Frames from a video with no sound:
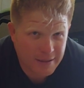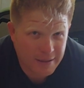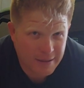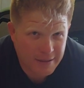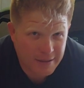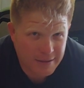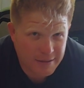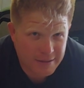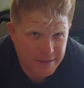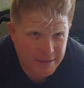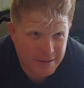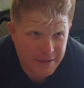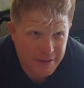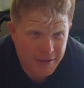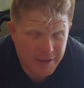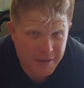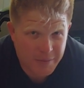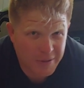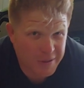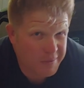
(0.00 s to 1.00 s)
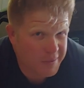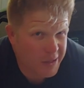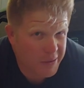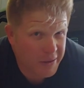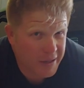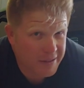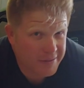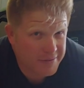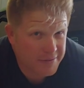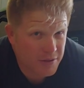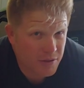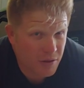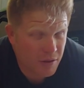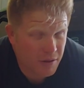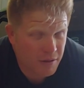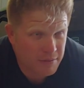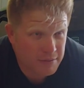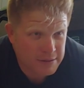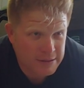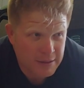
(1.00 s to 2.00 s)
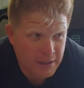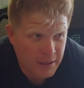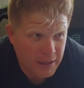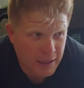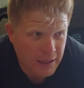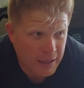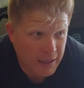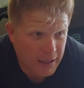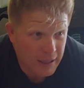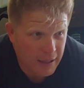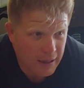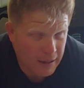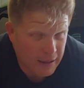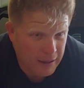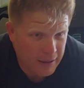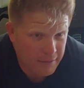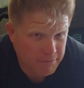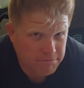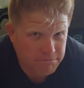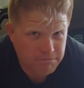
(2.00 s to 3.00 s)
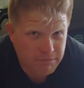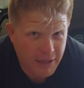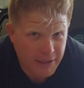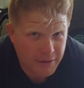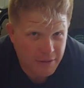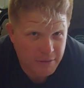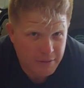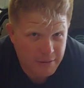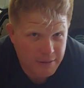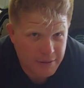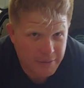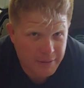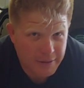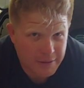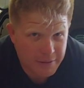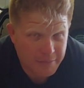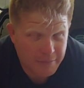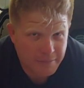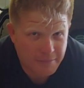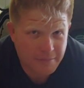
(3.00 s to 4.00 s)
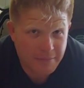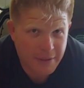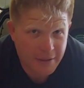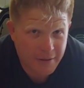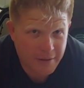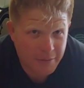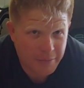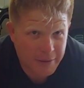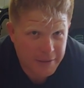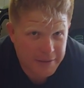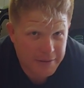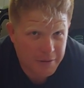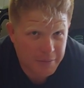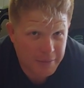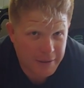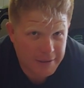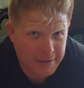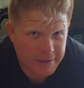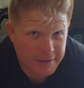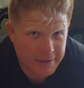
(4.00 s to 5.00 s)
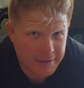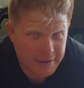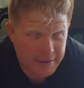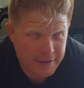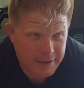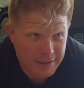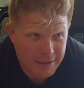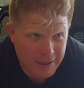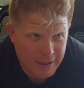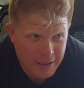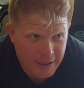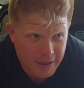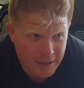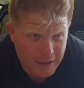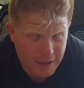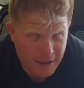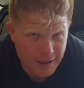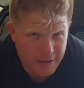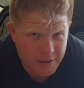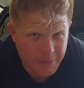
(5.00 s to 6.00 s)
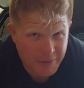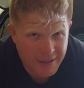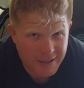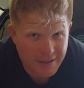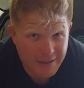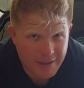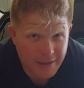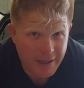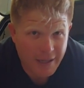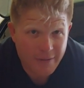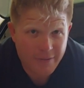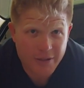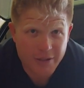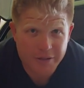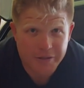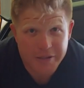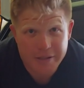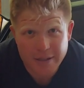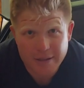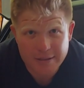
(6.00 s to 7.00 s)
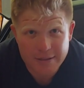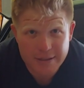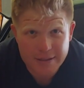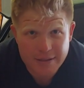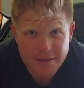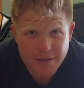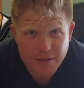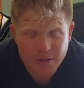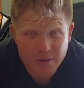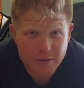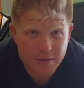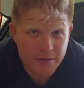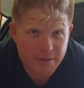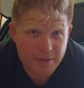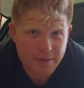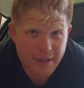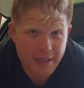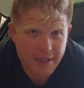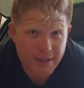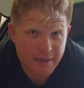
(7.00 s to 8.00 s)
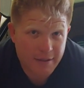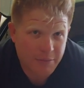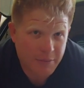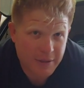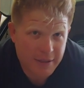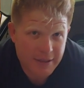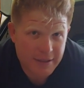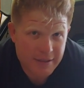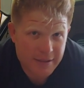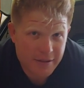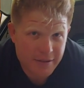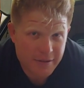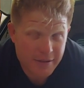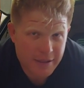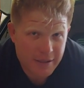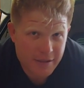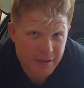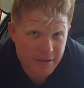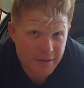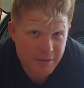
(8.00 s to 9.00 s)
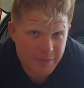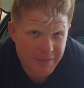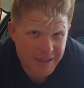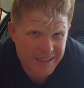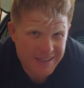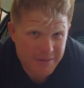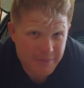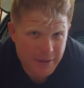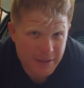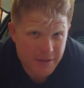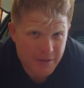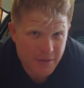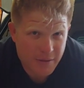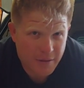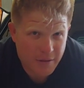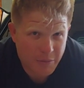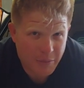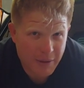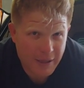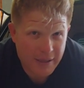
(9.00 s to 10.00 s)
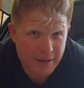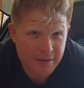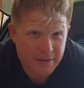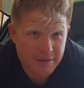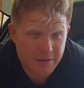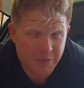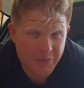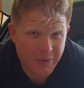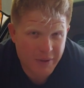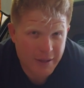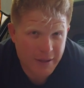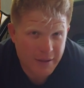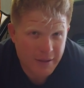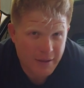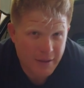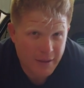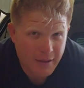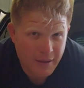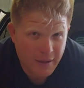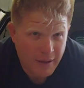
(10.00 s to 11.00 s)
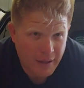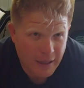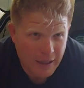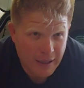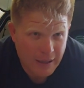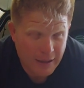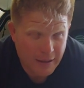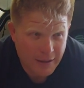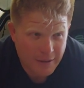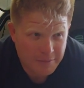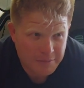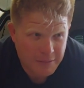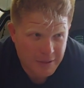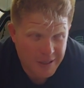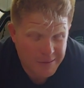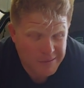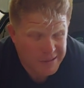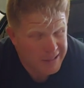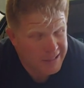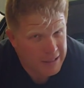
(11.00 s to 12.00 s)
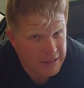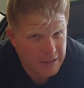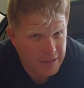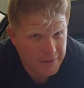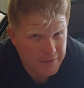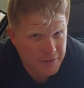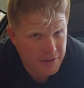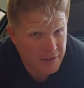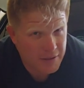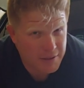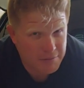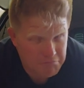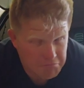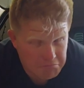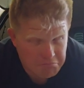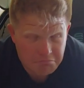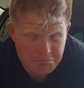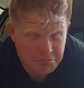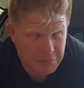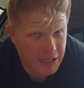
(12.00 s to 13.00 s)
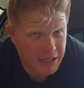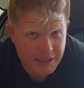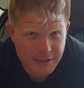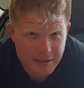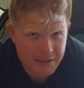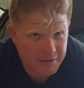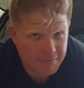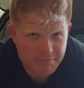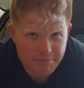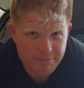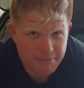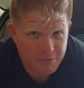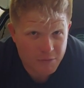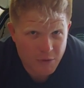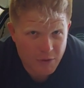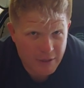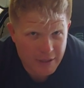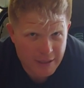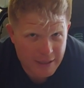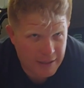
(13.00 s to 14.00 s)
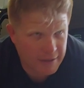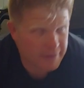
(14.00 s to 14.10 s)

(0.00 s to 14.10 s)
and it's just me and my wife, so I don't really want to make her bust her butt on this. Depending on how heavy your shell is too, that can be a consideration. Mine's about 200 pounds, but I'm young enough, so I just work it